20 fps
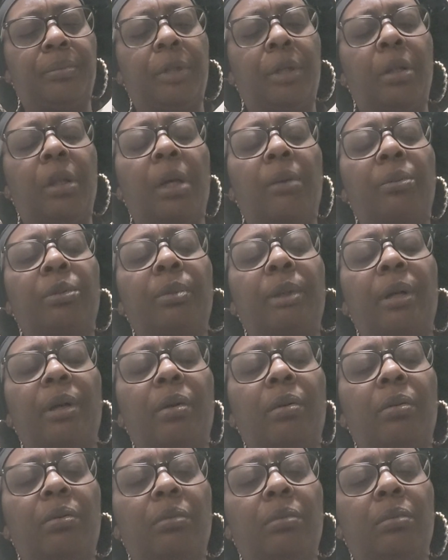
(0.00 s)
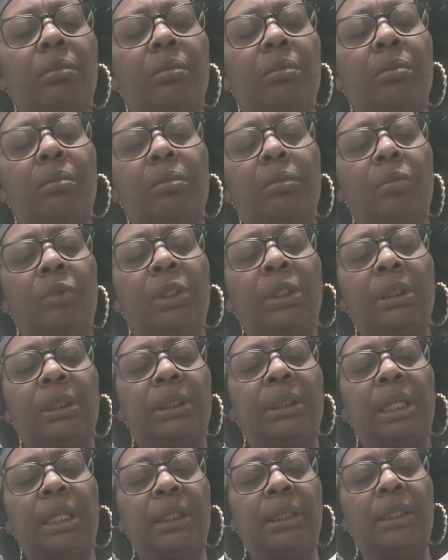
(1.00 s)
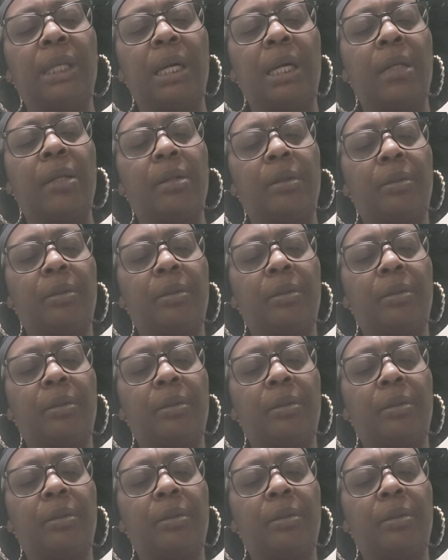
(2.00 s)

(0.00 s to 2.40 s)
A love spell? What's the sun sign?